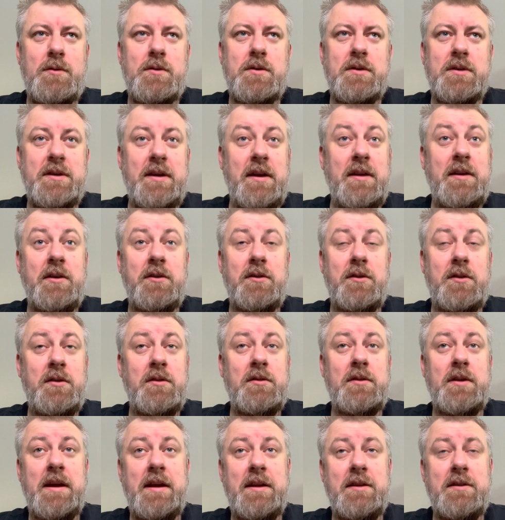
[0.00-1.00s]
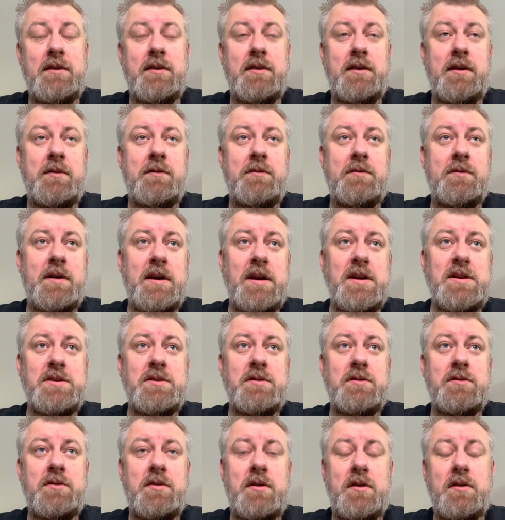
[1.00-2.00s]
continue until either the
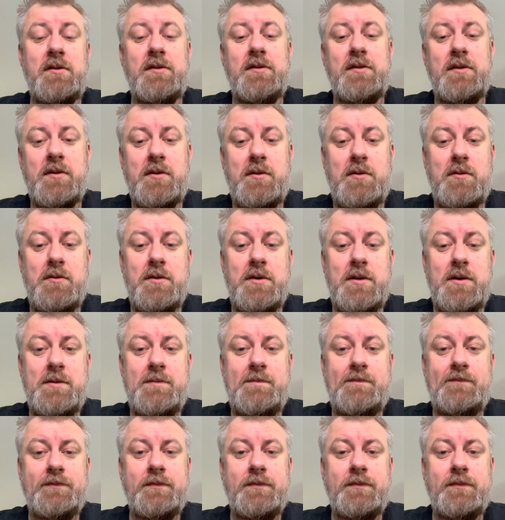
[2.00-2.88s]
inflation turns the corner